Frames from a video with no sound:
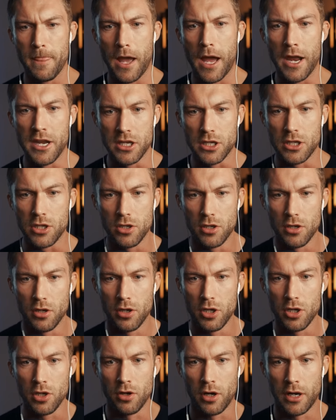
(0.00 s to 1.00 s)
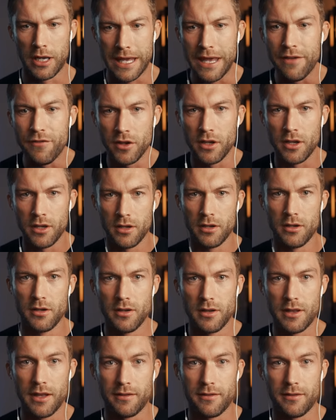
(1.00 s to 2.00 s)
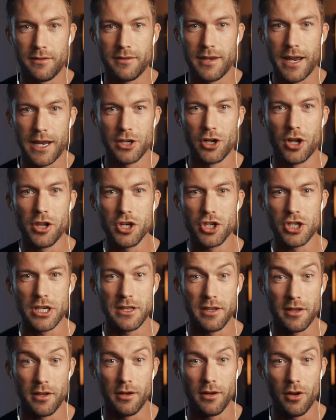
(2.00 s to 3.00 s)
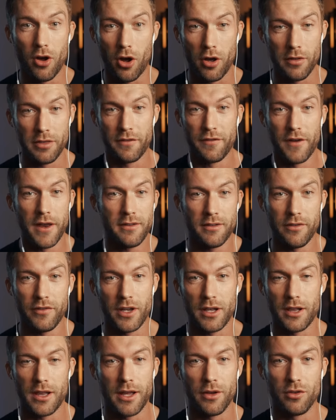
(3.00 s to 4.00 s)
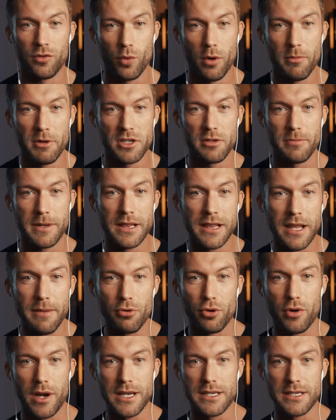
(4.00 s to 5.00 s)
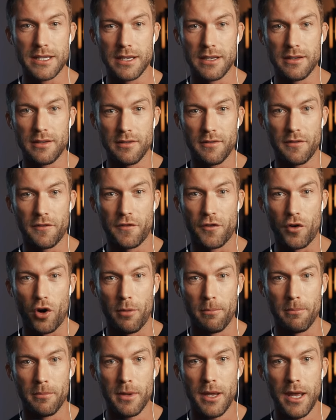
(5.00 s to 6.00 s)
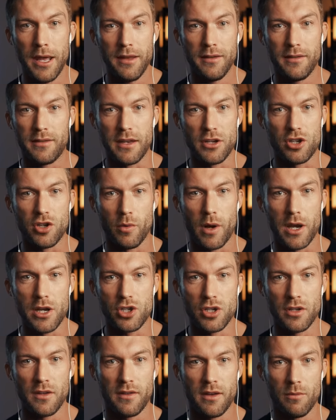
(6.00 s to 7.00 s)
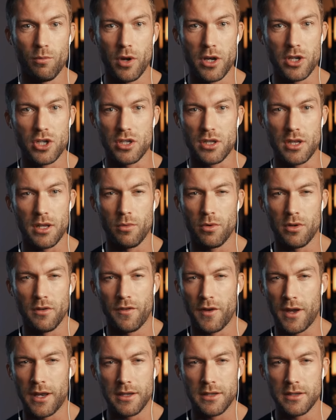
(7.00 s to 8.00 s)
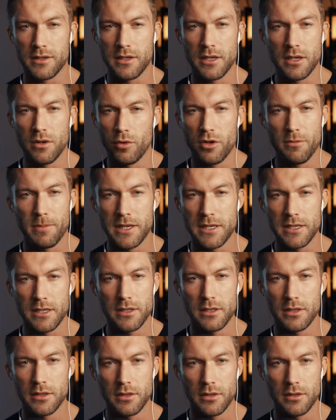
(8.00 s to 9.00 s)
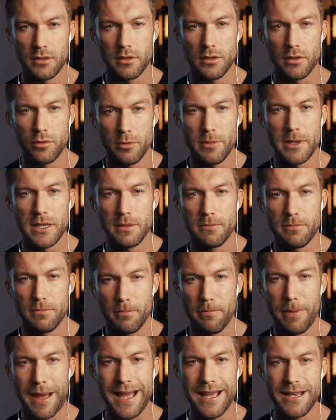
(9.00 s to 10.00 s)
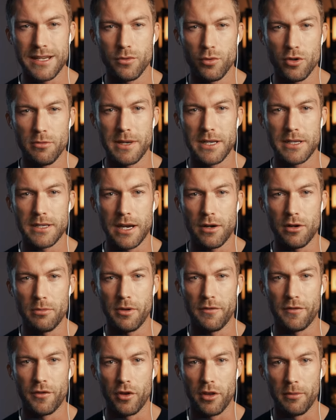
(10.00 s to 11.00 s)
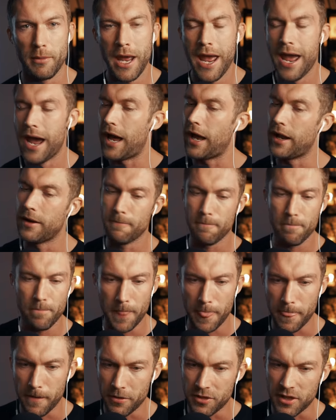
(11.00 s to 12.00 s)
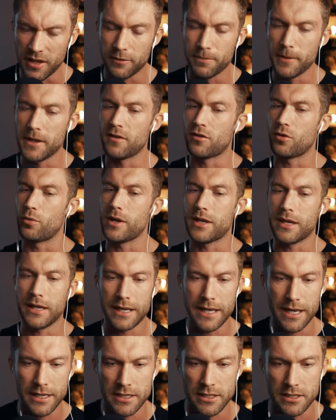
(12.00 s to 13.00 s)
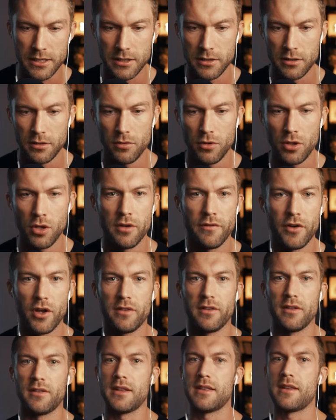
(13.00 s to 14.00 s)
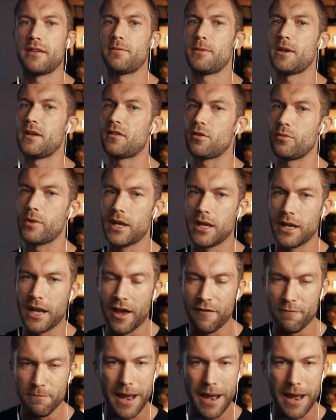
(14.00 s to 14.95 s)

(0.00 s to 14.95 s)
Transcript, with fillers: and you're given this technology that on the face of it allows women to be liberated from situations in which they would have had it would have been it would have been bad it would have been terrible for them and this means that we can get into university this means that we can have